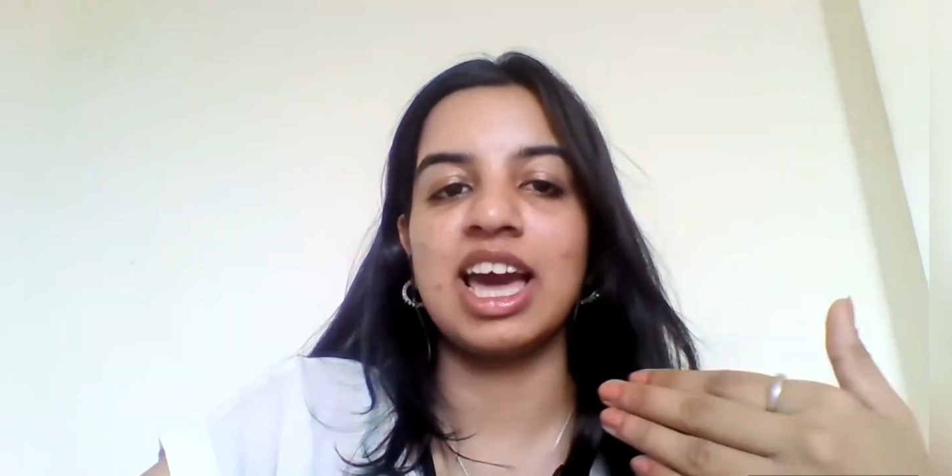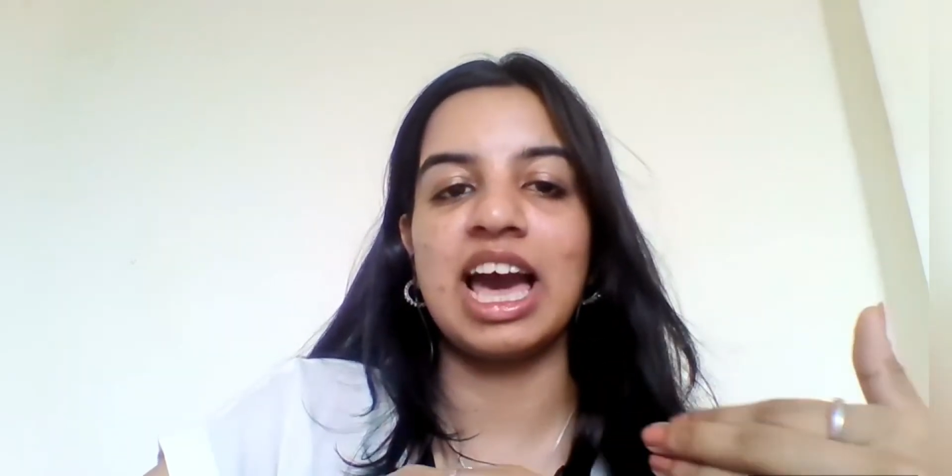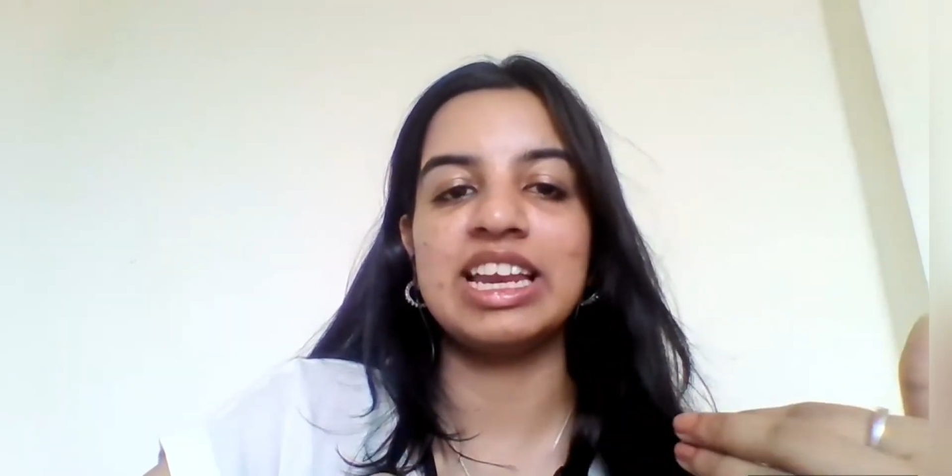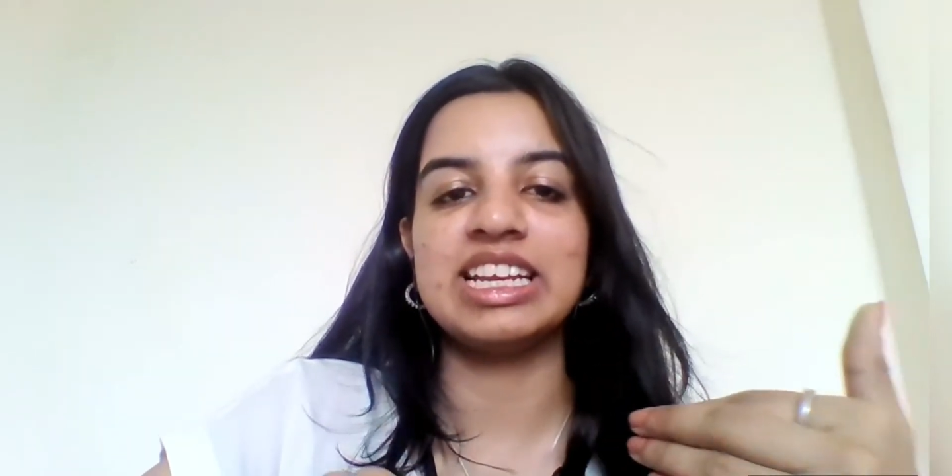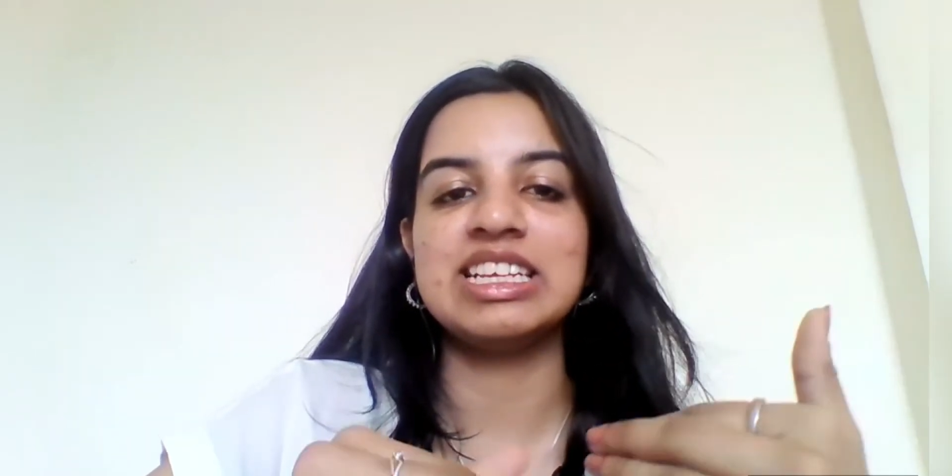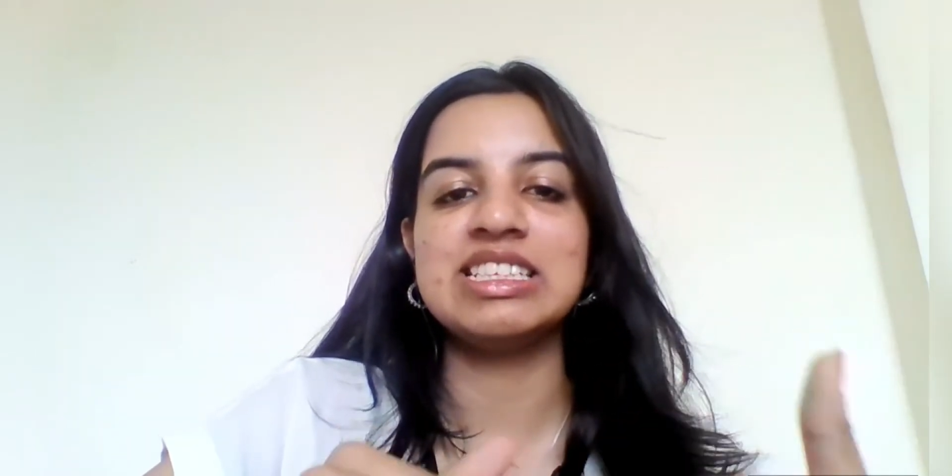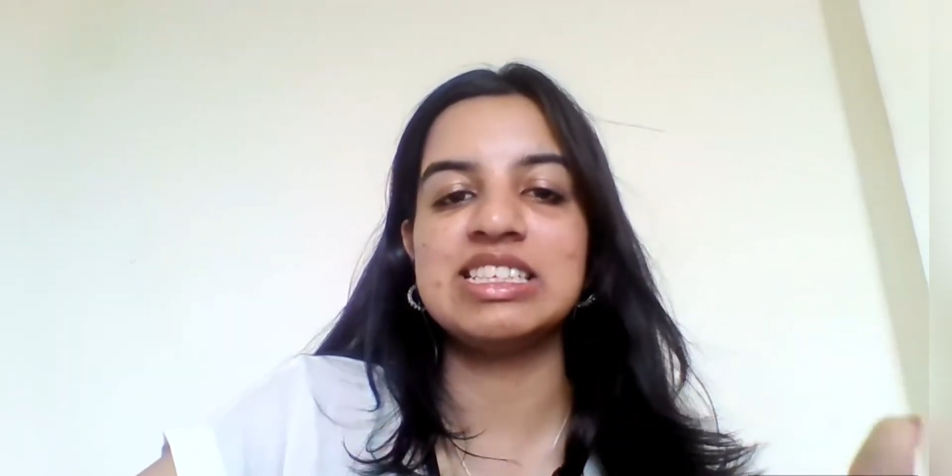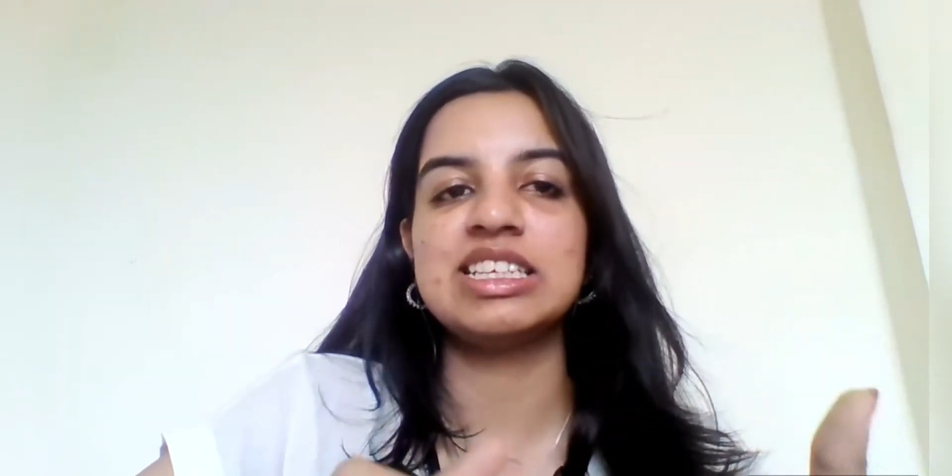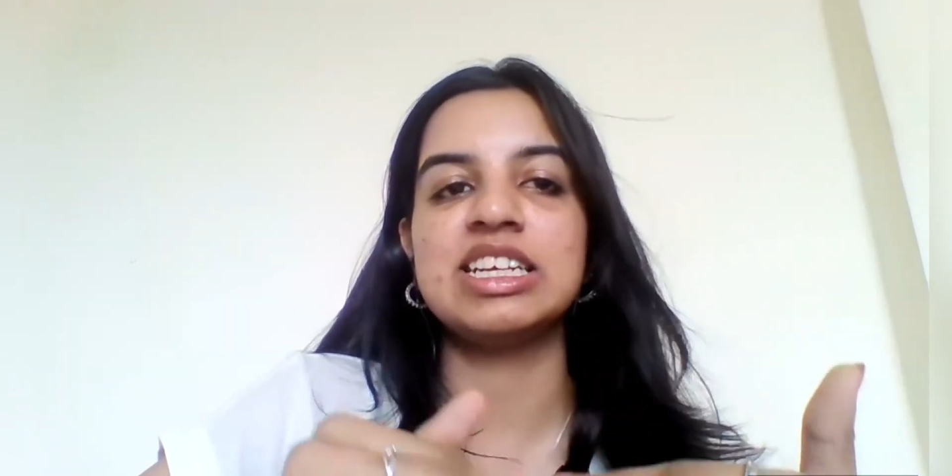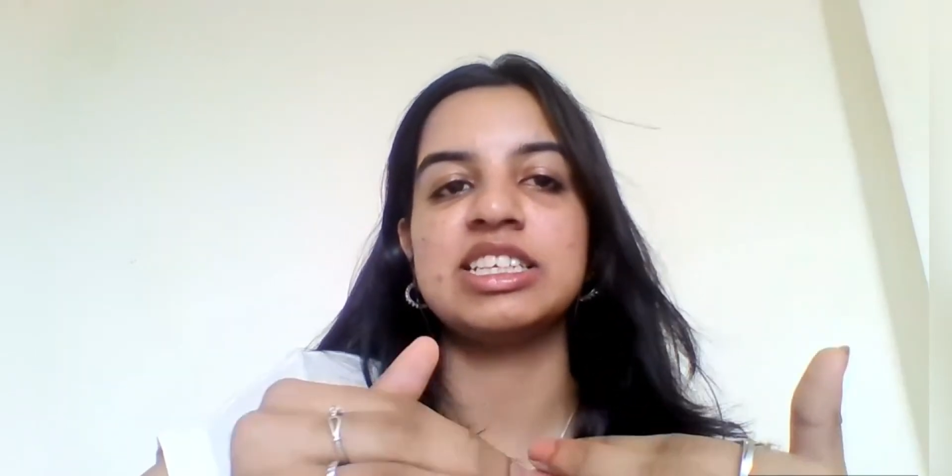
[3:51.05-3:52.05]
and
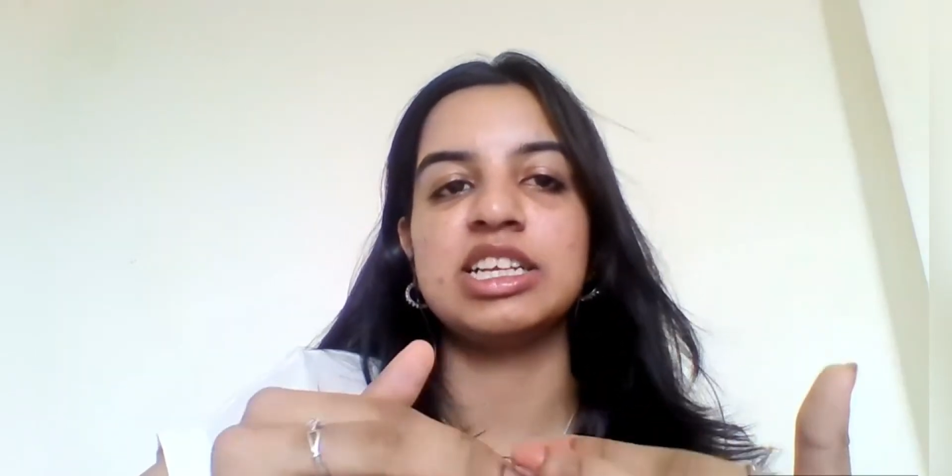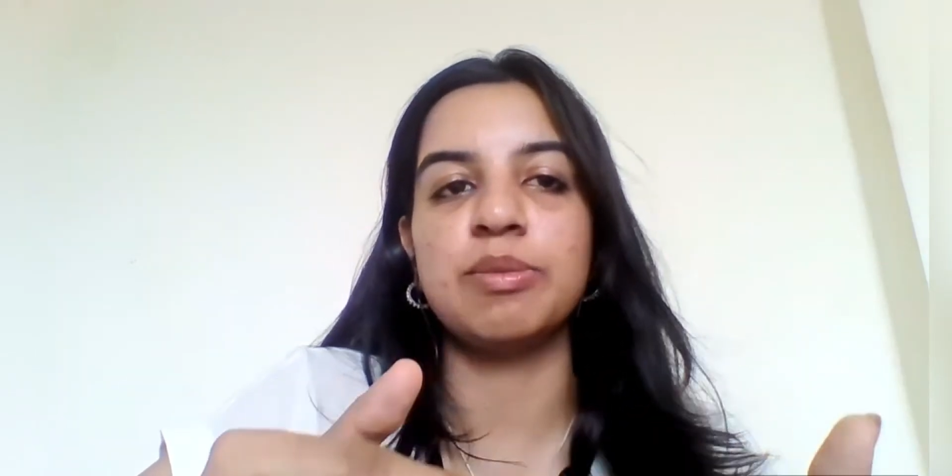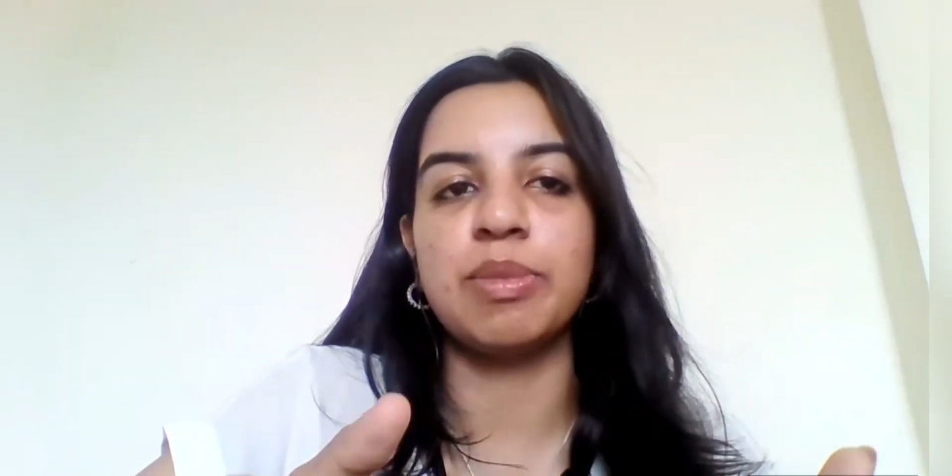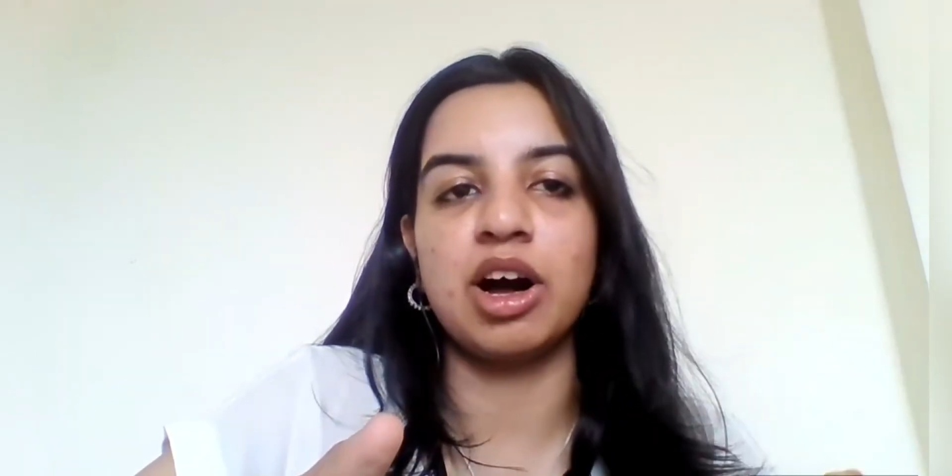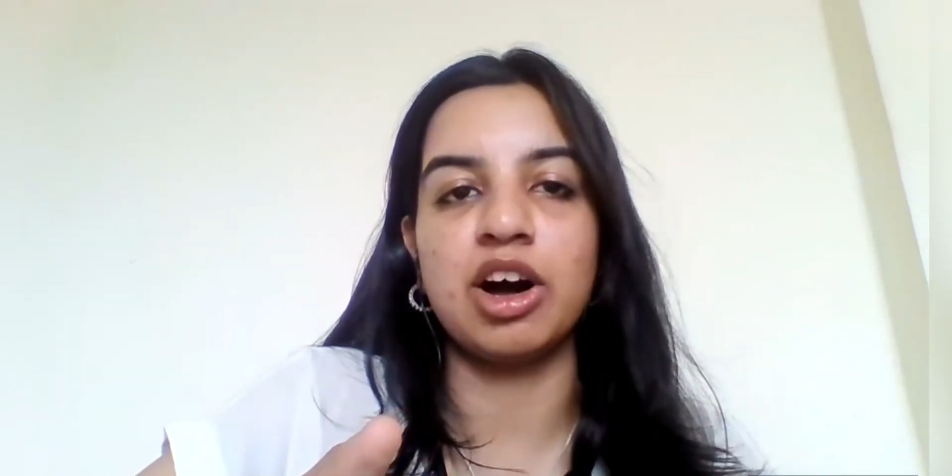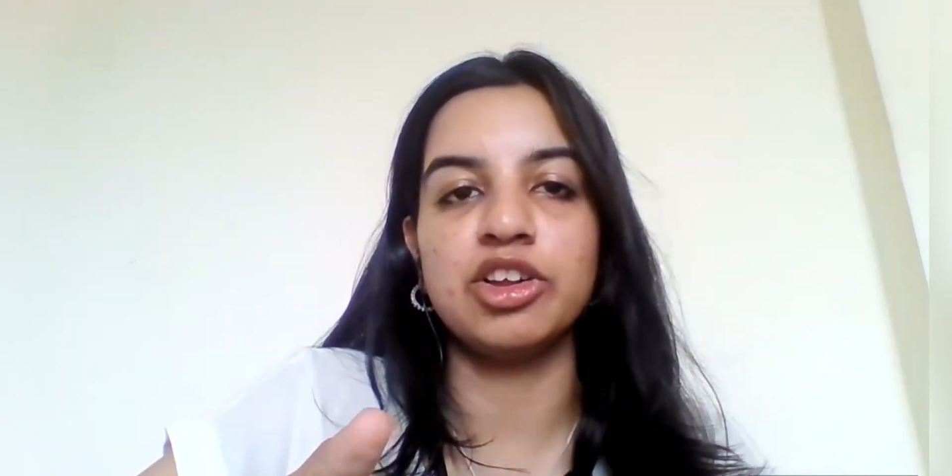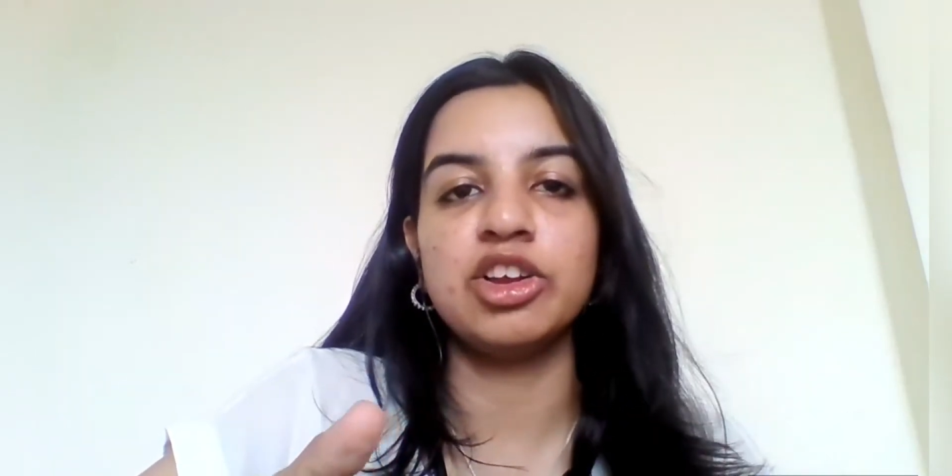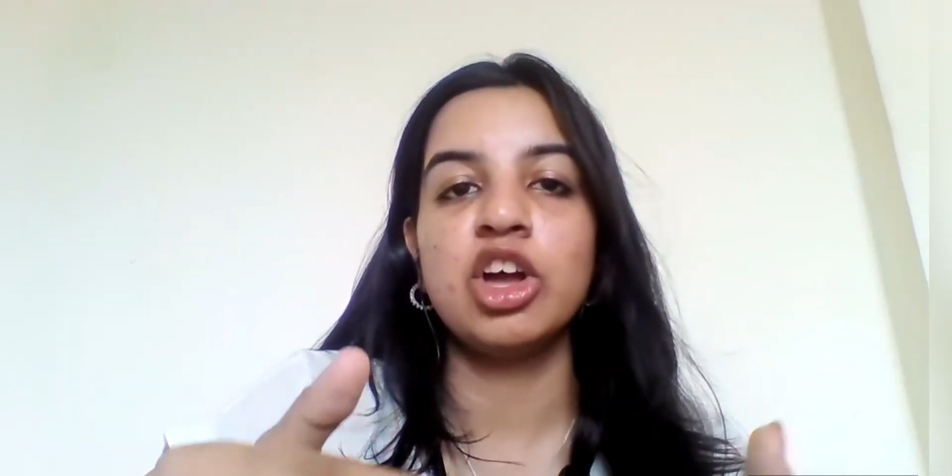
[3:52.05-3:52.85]
incidental power,